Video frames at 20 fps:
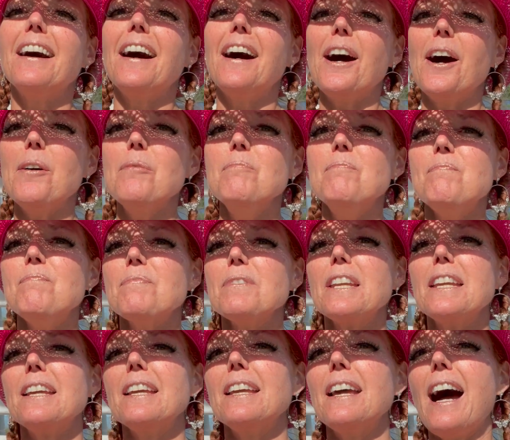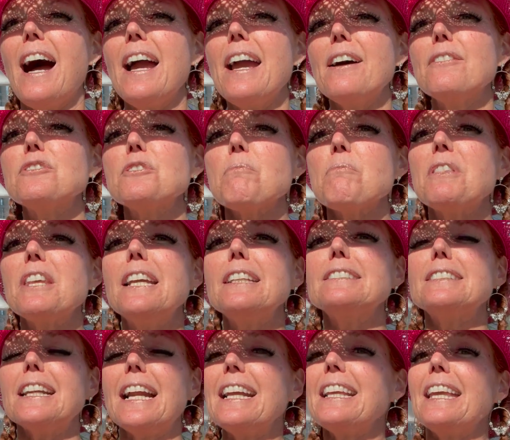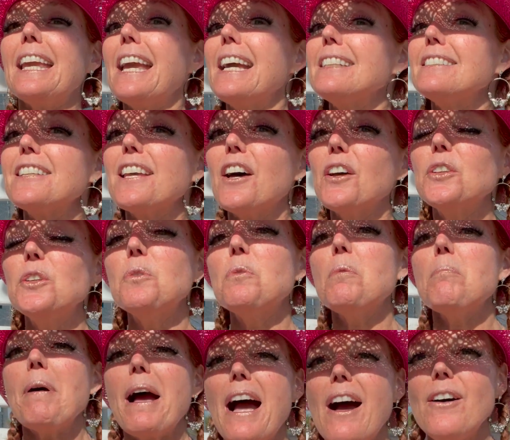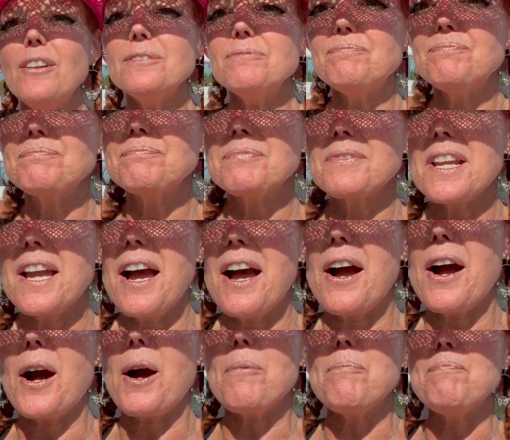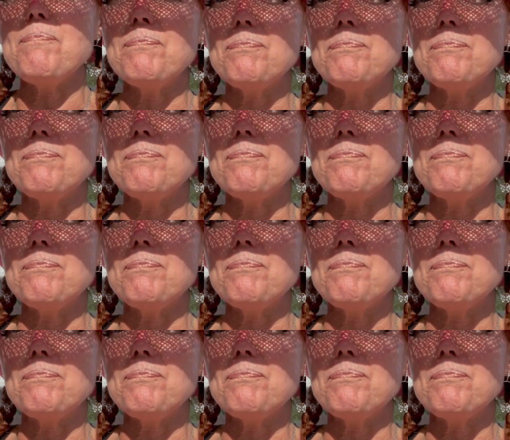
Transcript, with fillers: Um, I have some things that I can't tell you about um,